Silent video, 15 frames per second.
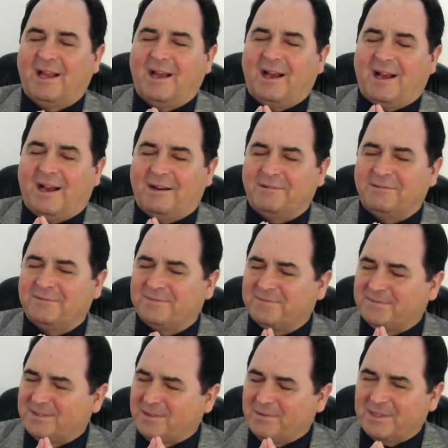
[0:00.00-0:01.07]
of
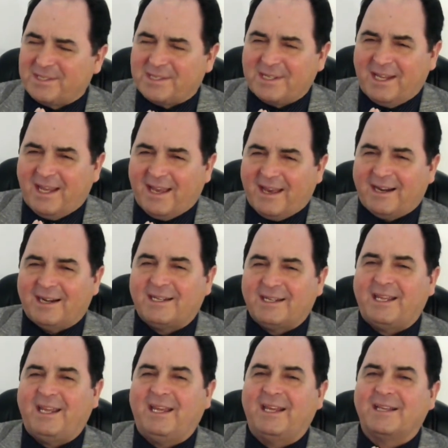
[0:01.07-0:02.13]

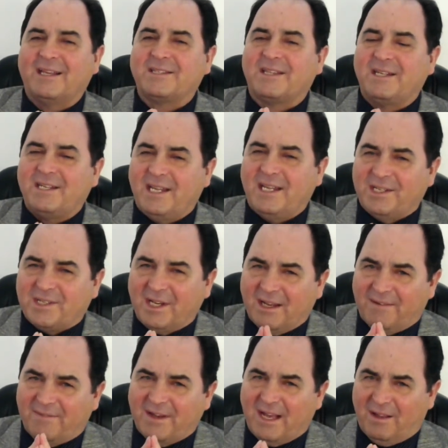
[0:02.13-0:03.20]
Christianity is the teaching
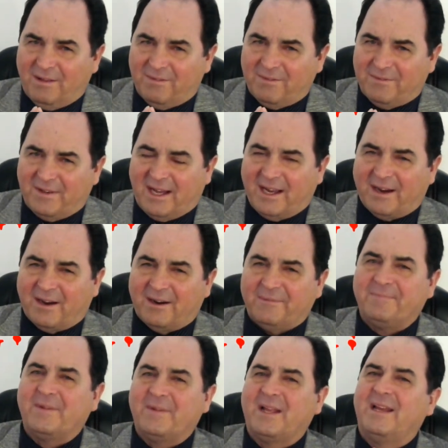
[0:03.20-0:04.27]
of hellfire.
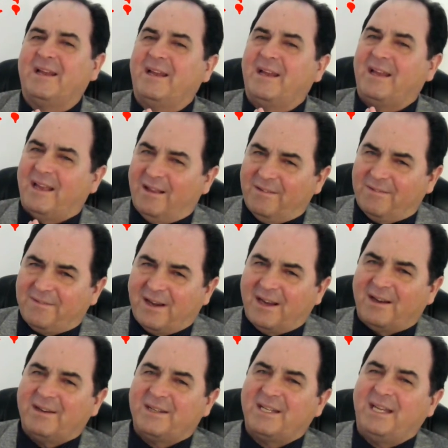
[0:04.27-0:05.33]

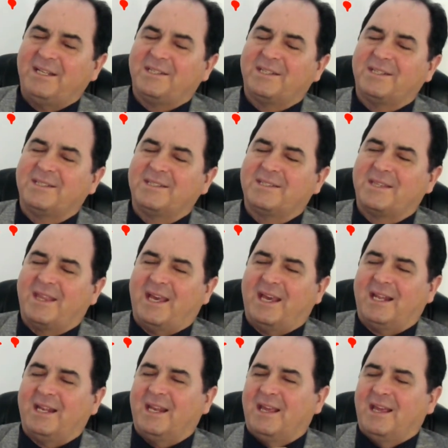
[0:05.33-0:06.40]
Hellfire teaches
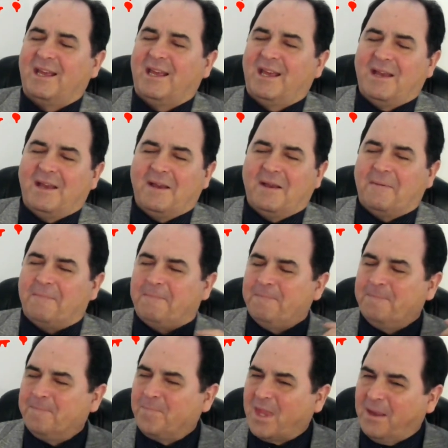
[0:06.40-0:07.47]
that
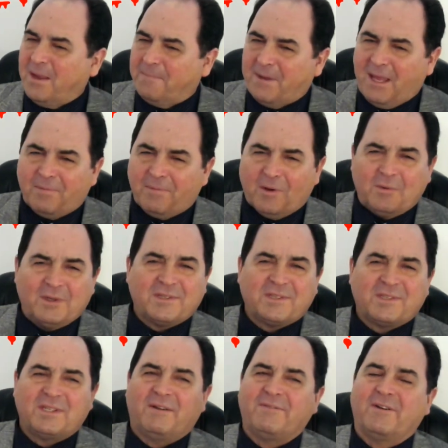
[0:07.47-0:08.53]
people will
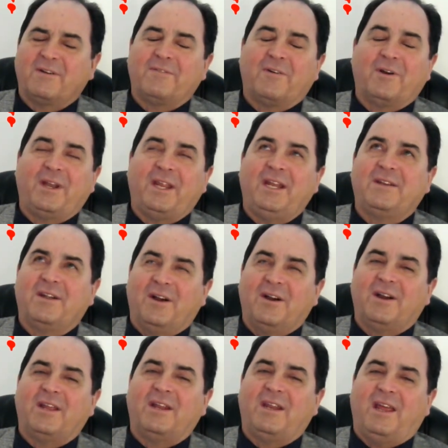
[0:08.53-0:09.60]
suffer for an
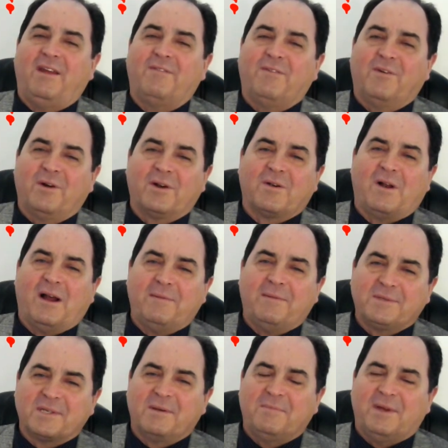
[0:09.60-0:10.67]
eternity for
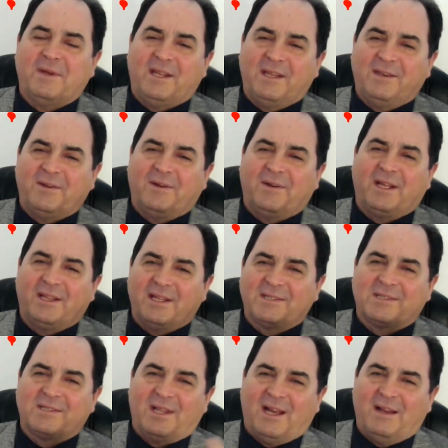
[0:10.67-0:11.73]
crimes committed during
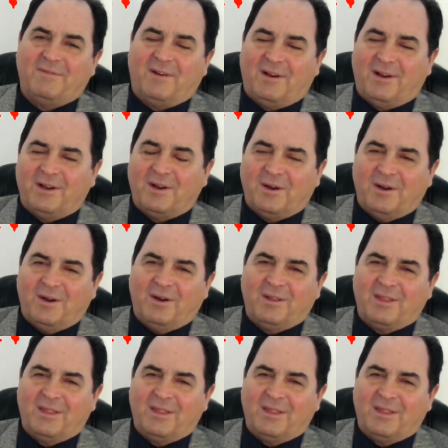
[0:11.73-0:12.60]
this life on earth.